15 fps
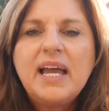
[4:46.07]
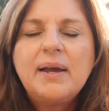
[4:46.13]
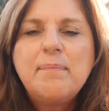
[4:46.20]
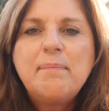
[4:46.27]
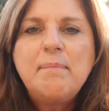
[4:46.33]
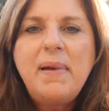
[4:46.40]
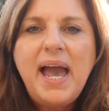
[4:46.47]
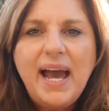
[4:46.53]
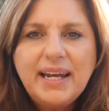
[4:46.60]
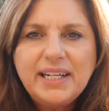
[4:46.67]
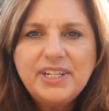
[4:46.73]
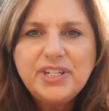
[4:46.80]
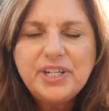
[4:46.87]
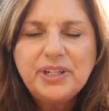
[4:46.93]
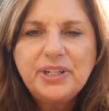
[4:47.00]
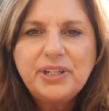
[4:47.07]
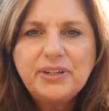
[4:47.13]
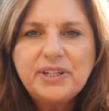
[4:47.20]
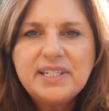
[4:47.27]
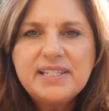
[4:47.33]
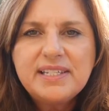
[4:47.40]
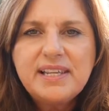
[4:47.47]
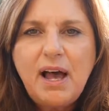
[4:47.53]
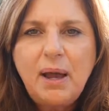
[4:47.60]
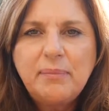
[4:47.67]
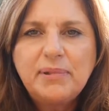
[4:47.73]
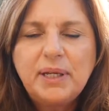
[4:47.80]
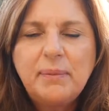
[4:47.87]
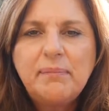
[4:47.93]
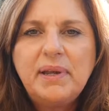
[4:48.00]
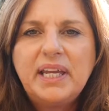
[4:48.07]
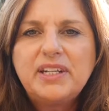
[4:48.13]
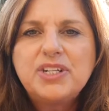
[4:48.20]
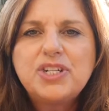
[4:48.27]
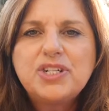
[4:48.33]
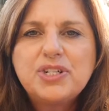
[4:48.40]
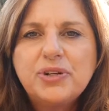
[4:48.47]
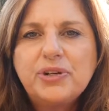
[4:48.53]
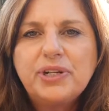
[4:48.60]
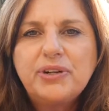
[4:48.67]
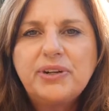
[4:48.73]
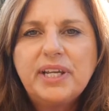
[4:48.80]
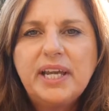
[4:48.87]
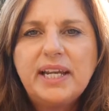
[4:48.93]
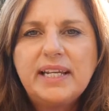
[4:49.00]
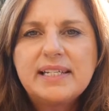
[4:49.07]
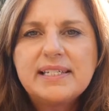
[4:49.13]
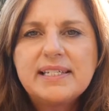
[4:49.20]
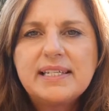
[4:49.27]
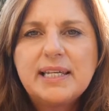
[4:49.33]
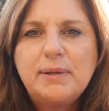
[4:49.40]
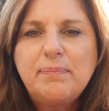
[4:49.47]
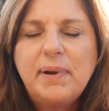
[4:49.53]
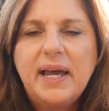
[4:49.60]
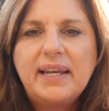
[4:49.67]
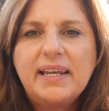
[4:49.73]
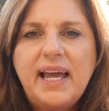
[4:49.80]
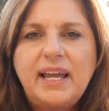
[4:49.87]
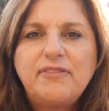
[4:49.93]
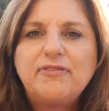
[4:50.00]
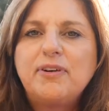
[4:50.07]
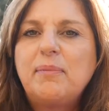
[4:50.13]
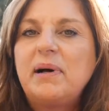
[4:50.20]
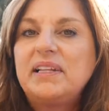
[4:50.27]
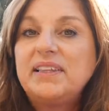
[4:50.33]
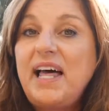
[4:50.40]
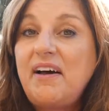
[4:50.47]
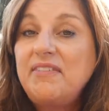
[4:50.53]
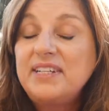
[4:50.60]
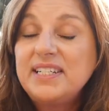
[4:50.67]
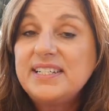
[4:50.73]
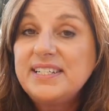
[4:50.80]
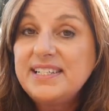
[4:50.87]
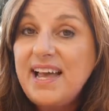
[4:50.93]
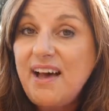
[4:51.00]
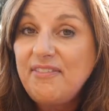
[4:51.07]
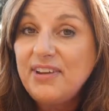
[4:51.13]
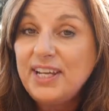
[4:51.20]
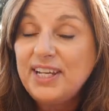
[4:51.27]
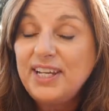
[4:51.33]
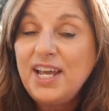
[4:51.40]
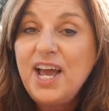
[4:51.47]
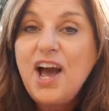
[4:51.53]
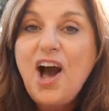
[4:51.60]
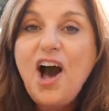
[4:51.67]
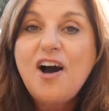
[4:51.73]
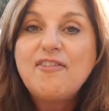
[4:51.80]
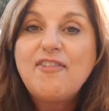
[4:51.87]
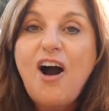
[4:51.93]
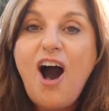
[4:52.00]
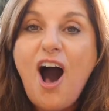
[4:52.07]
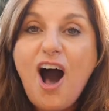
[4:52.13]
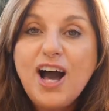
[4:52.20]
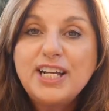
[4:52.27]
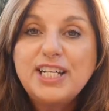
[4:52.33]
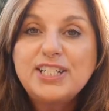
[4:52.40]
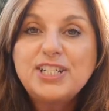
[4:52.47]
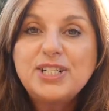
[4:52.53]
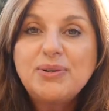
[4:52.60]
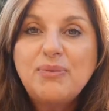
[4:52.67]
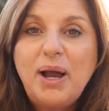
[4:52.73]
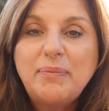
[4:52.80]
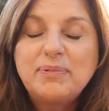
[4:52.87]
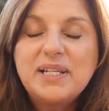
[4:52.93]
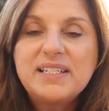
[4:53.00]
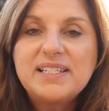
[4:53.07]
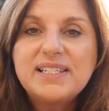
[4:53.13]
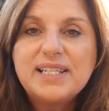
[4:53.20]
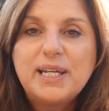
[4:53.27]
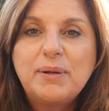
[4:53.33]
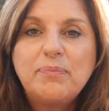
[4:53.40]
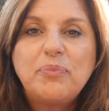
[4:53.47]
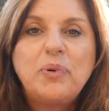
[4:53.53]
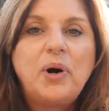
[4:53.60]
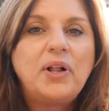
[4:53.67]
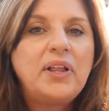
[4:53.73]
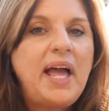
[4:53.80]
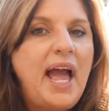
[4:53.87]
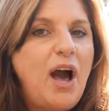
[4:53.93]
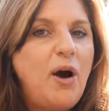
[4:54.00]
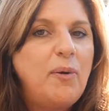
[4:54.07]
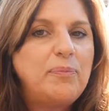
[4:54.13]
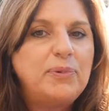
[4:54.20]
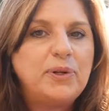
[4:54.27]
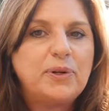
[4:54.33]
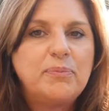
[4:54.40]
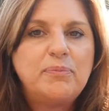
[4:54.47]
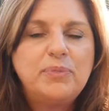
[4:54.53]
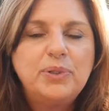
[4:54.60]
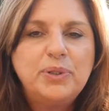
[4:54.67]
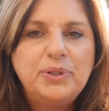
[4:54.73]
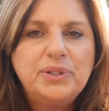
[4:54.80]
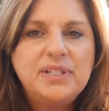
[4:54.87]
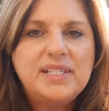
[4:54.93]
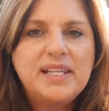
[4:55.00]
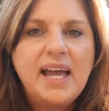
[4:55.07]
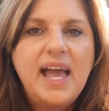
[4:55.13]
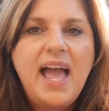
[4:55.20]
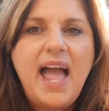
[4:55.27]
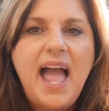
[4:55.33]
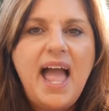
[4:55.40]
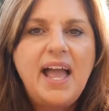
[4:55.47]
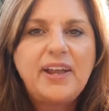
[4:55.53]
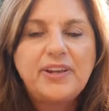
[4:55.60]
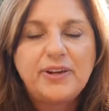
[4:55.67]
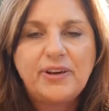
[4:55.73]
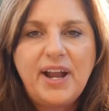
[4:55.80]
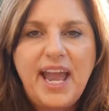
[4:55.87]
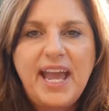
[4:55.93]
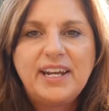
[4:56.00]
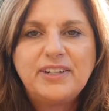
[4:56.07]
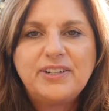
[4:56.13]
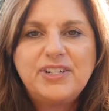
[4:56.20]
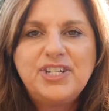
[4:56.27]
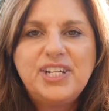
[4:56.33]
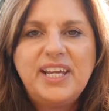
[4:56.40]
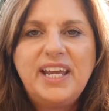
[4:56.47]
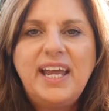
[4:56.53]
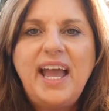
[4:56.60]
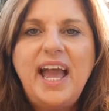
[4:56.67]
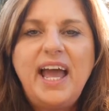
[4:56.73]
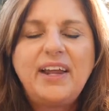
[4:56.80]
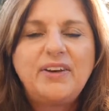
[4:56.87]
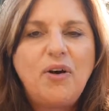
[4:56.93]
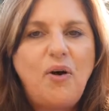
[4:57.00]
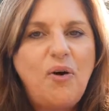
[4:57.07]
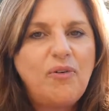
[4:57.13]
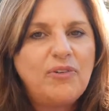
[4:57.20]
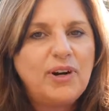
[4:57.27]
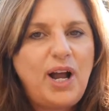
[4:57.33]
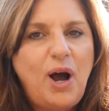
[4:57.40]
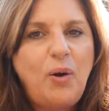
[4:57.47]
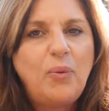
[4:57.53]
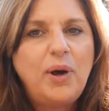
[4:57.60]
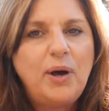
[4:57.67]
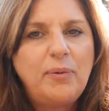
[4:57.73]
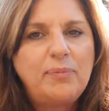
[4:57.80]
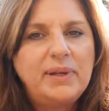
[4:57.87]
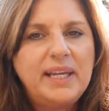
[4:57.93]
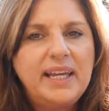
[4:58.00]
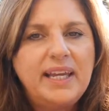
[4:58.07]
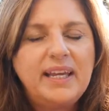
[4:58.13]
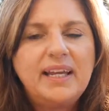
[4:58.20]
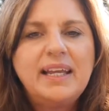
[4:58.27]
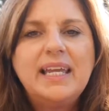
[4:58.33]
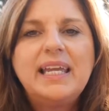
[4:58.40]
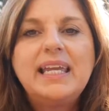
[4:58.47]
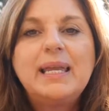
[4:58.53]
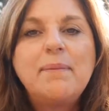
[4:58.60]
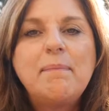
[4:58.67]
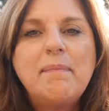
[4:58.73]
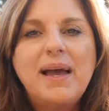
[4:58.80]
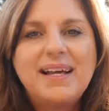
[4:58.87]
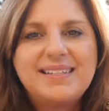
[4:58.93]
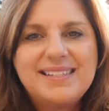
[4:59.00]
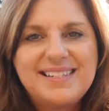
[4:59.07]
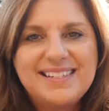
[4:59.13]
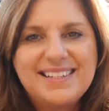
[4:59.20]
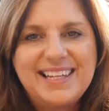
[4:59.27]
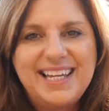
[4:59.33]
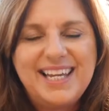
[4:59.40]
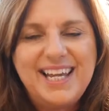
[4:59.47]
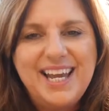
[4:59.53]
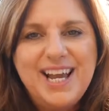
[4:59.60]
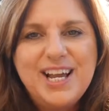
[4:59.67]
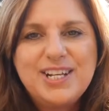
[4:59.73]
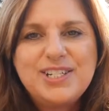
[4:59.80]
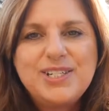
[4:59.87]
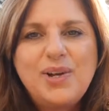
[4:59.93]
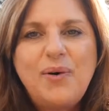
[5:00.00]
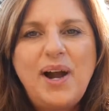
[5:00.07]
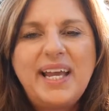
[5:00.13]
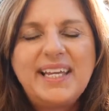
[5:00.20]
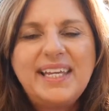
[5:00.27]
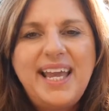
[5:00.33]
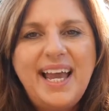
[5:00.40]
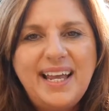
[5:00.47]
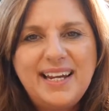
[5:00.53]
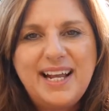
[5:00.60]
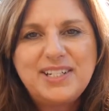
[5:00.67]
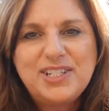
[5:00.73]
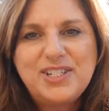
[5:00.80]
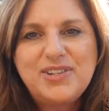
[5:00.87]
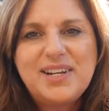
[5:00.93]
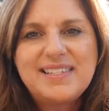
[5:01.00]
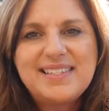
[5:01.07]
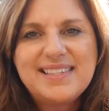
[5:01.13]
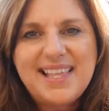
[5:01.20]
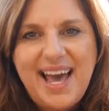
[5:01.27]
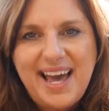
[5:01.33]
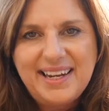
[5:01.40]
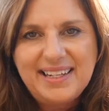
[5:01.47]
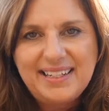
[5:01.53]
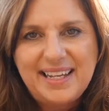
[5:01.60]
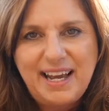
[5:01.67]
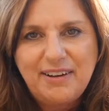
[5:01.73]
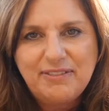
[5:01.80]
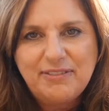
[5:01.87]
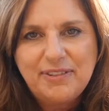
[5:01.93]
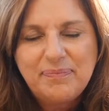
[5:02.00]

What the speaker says: Managing your insomnia, make sure you're getting sleep at night from 11 to 7 of uninterrupted sleep will help your moods, your energy, and overall well-being immensely. So I cannot stress that enough.